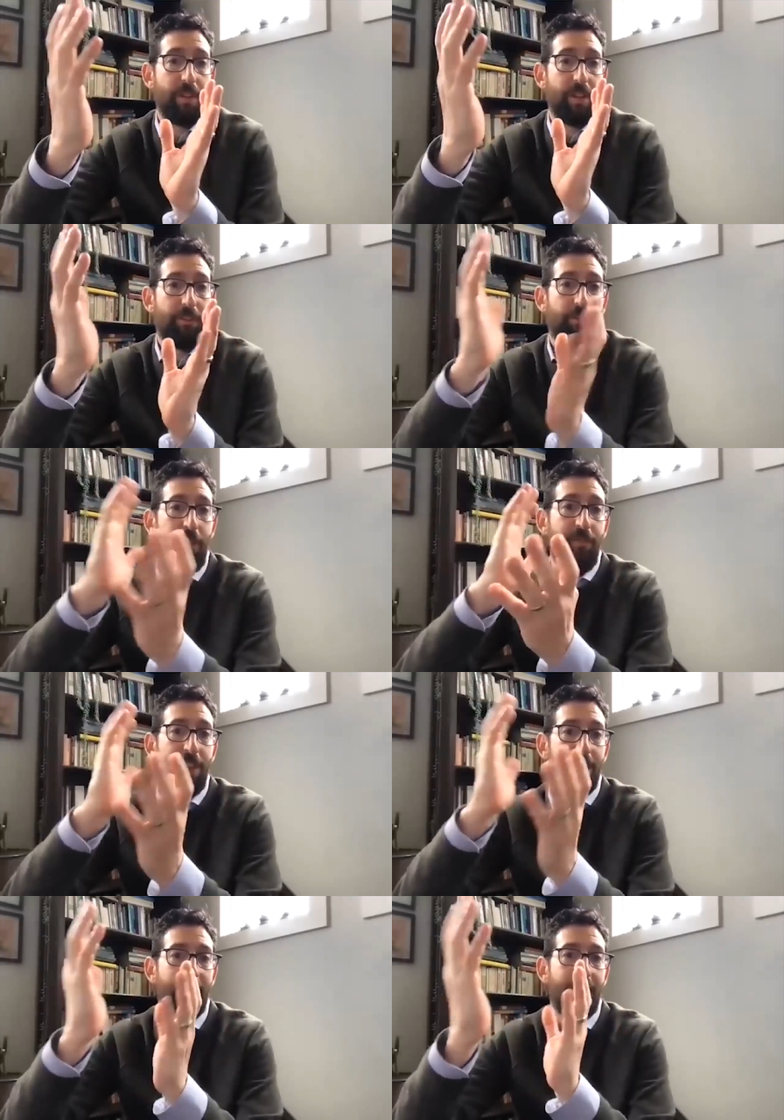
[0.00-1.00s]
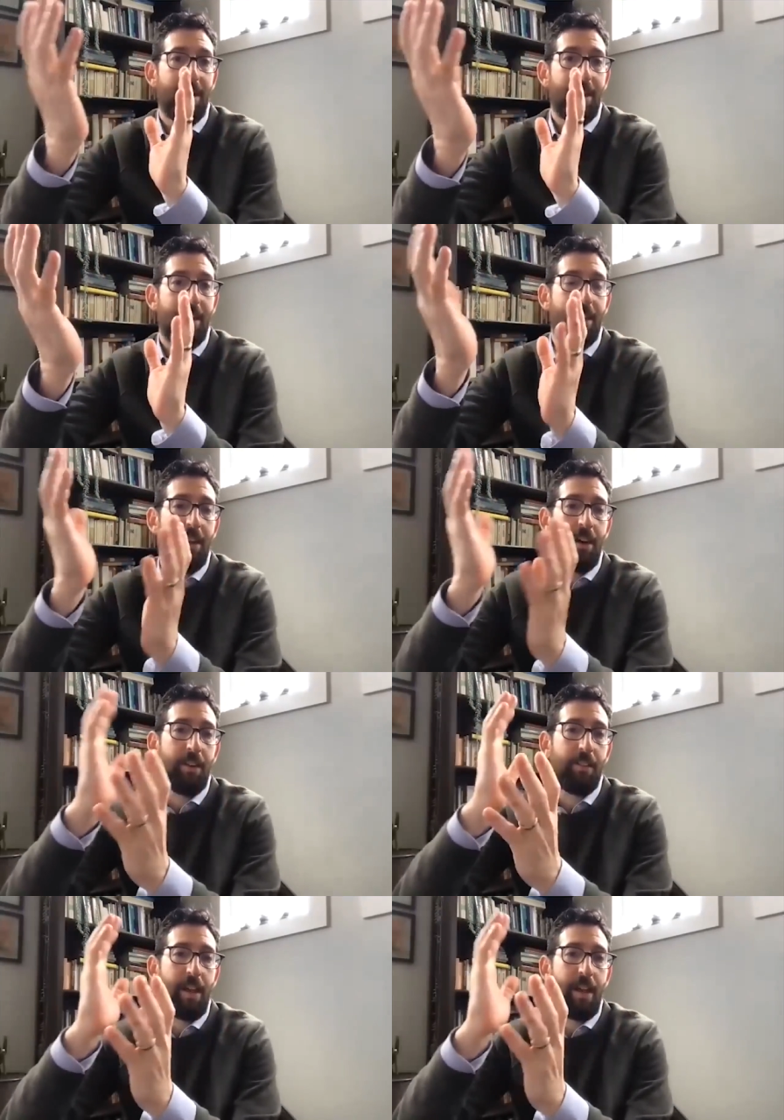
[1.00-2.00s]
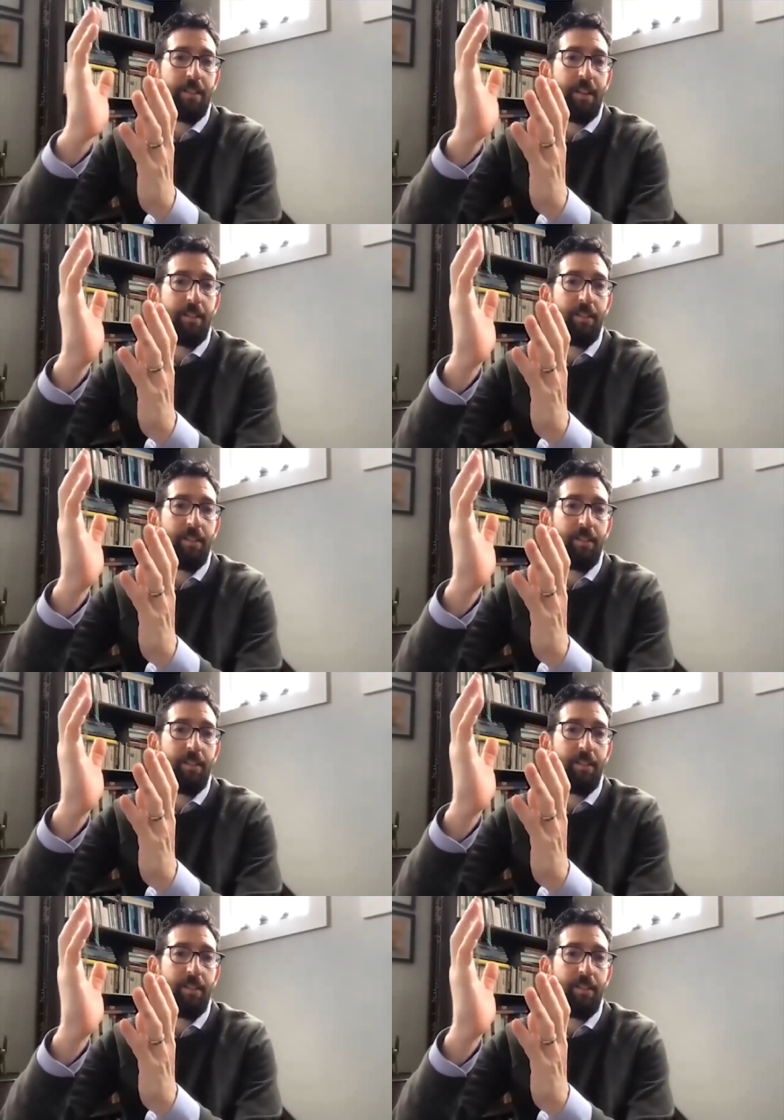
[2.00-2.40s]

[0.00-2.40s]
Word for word: is shifting on its axis,